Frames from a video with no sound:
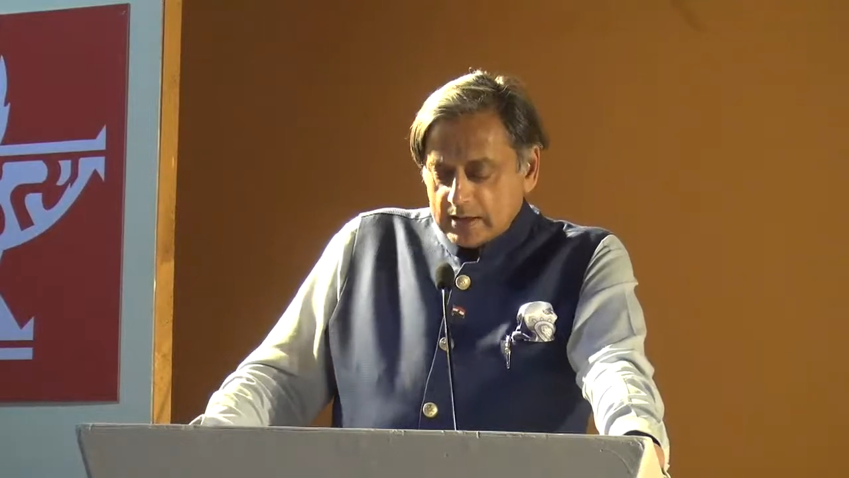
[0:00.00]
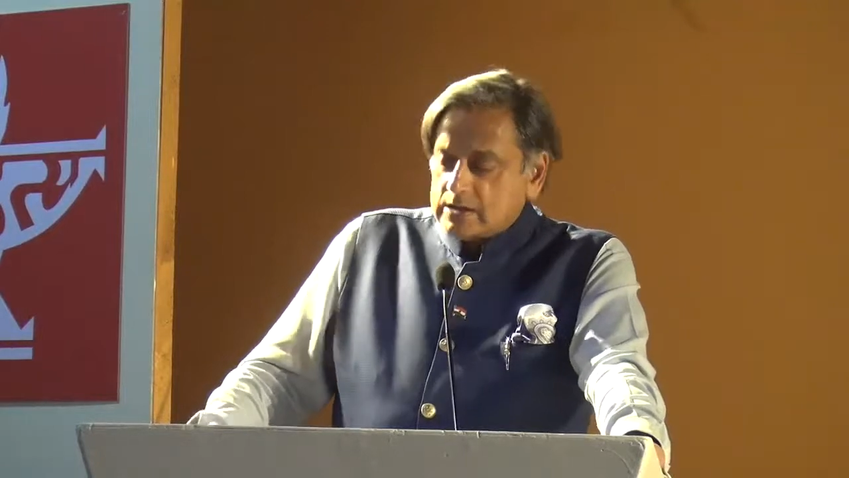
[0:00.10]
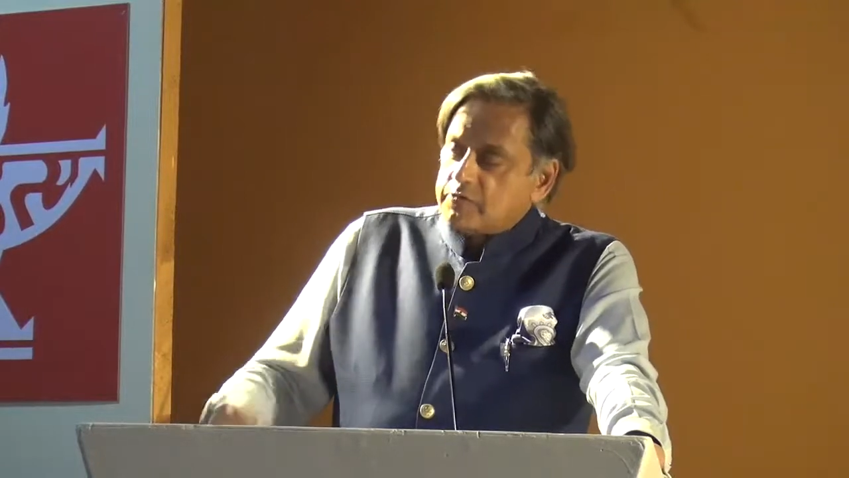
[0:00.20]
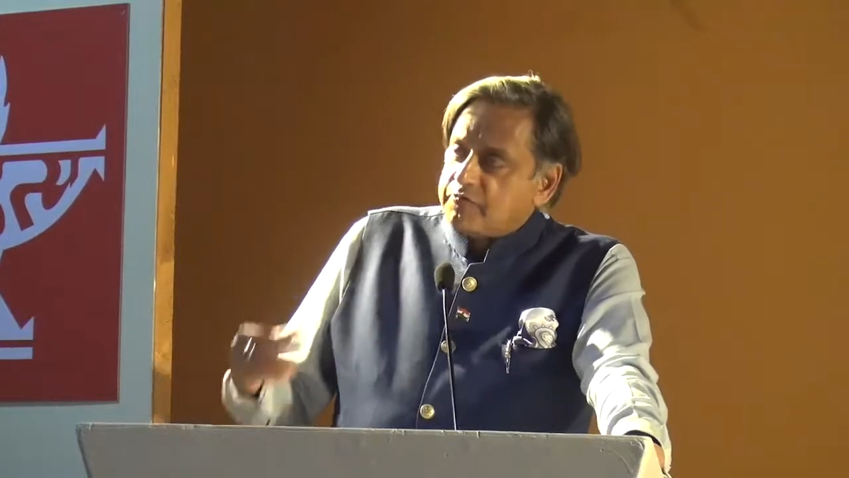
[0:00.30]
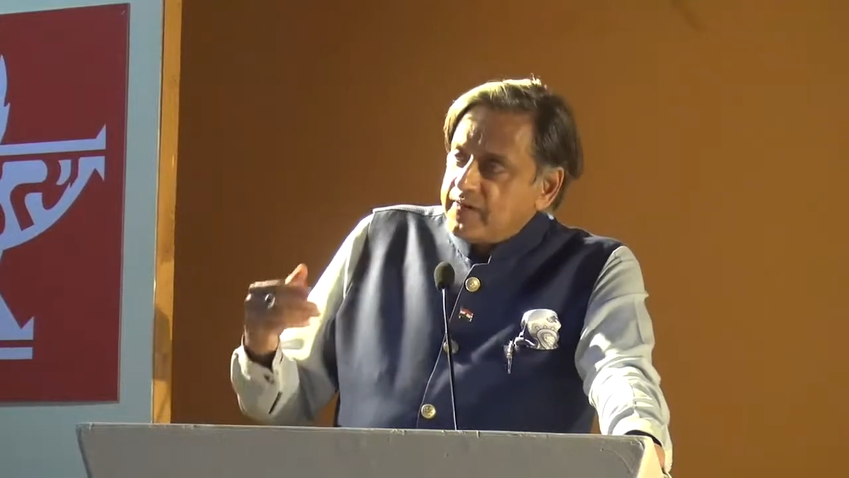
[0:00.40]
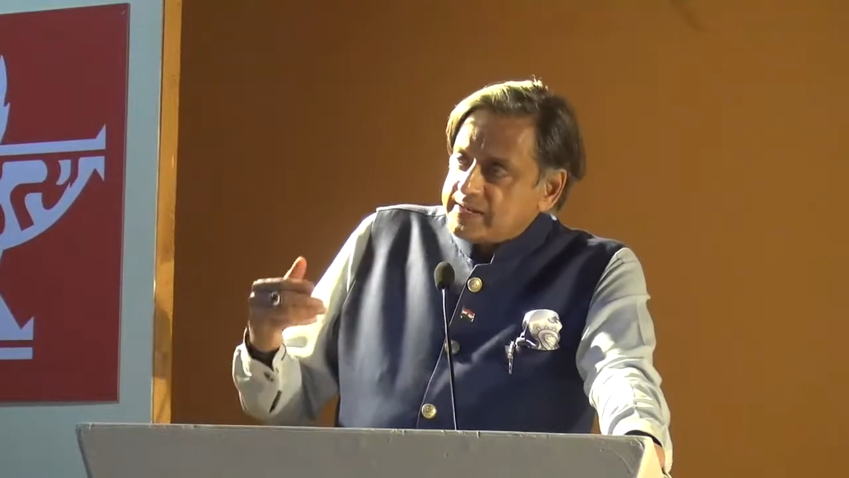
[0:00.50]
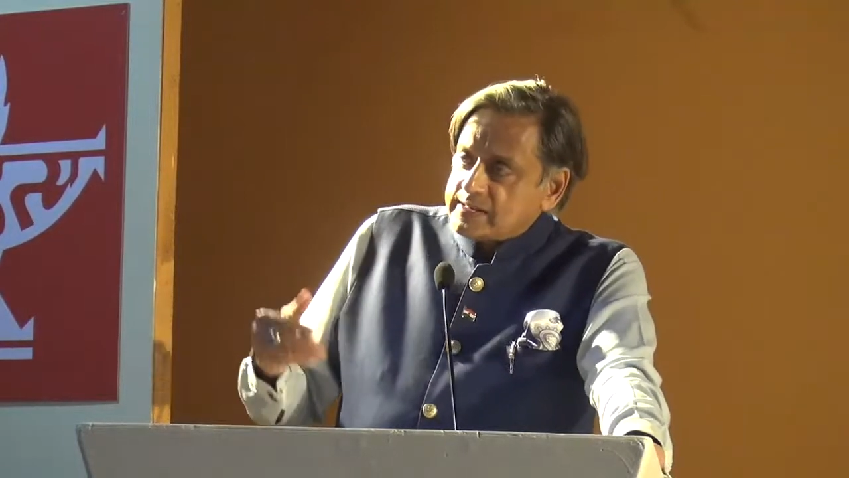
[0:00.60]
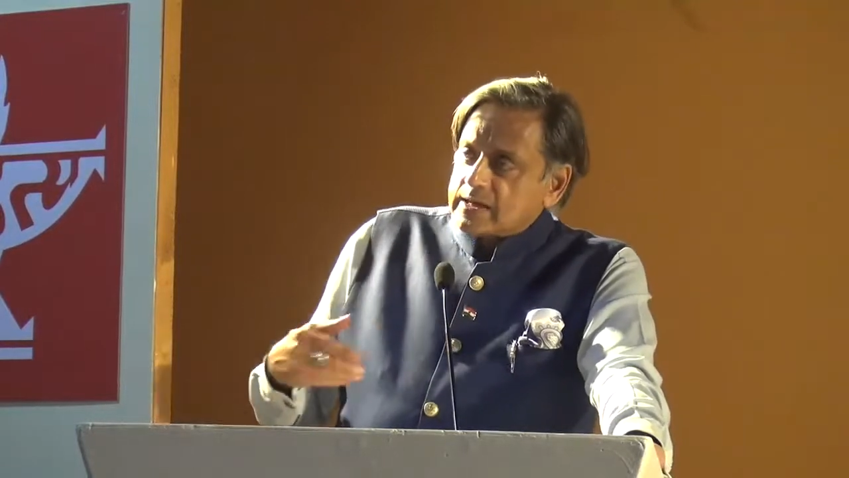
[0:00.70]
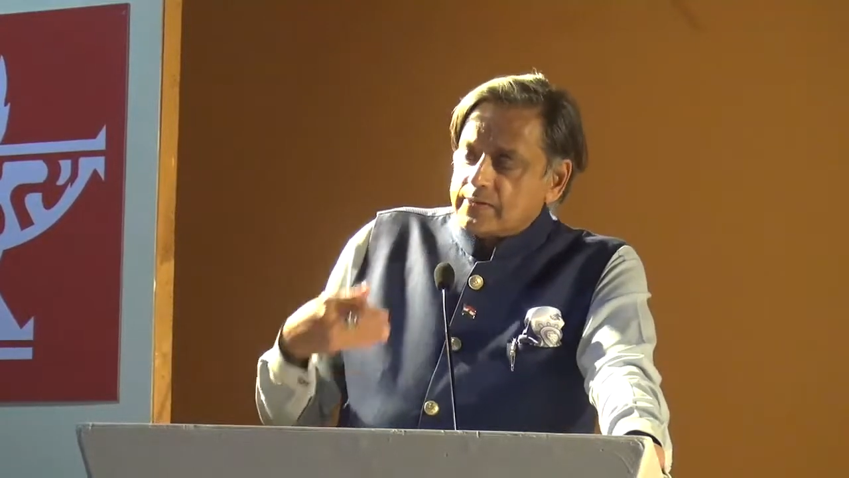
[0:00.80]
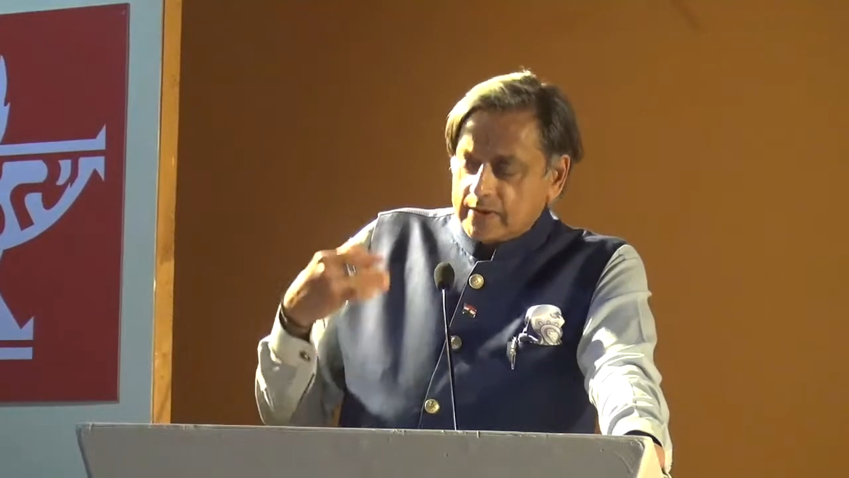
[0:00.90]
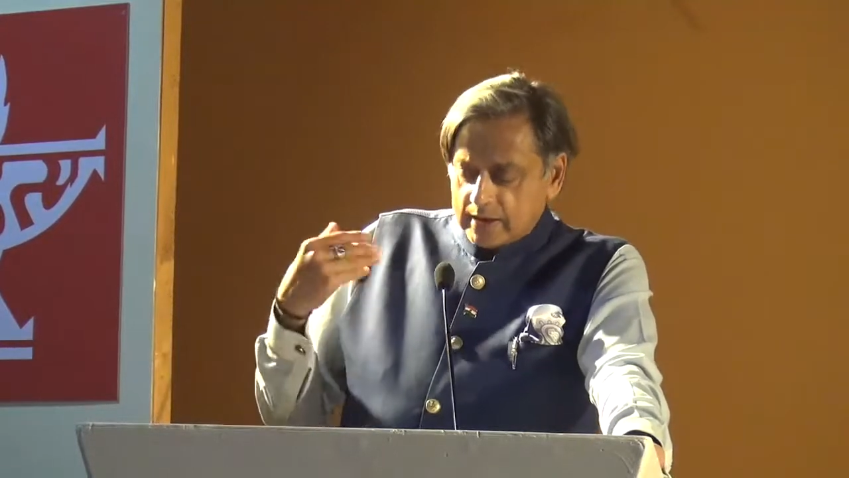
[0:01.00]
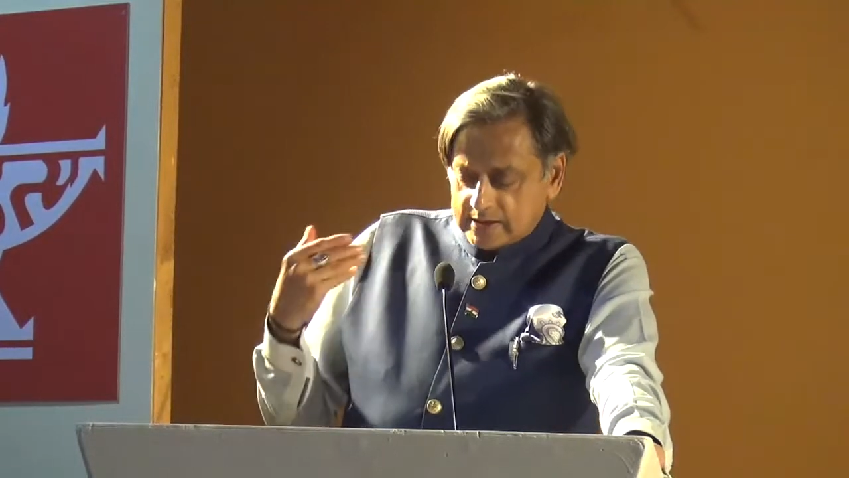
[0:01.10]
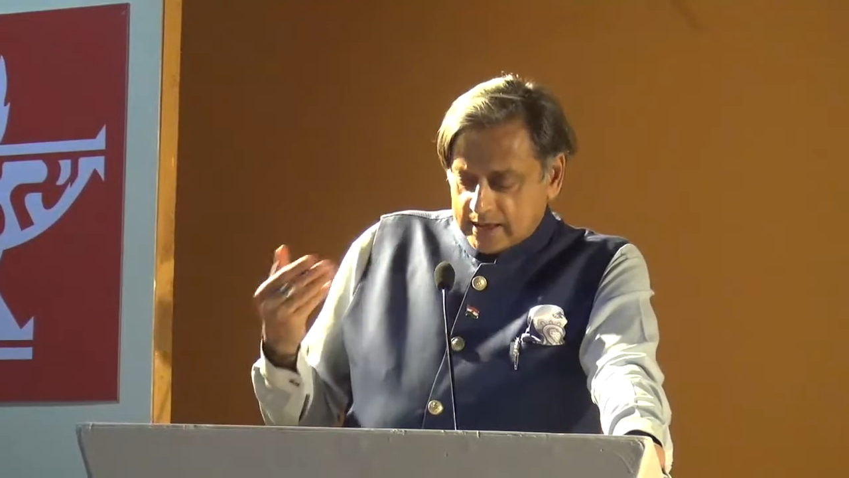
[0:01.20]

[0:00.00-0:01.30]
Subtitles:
defeated in their